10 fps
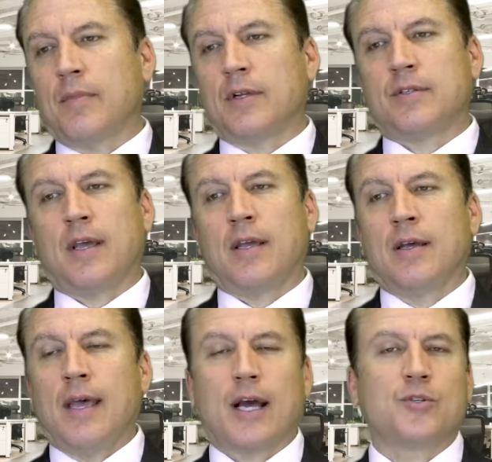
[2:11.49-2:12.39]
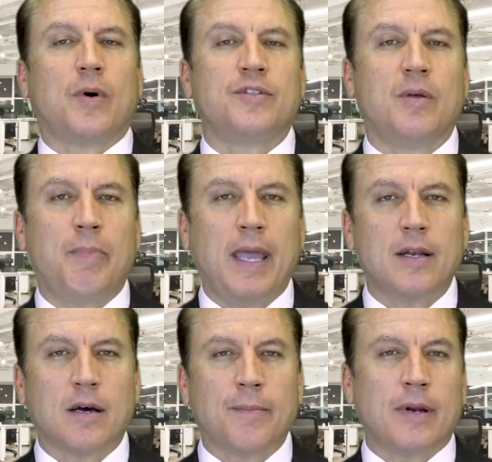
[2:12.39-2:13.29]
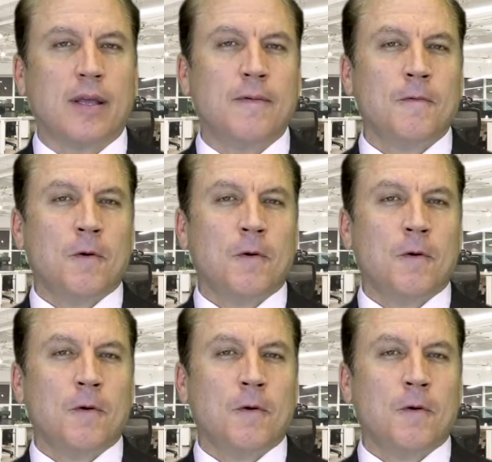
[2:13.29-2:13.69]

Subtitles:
let's say XYZ Paint Company,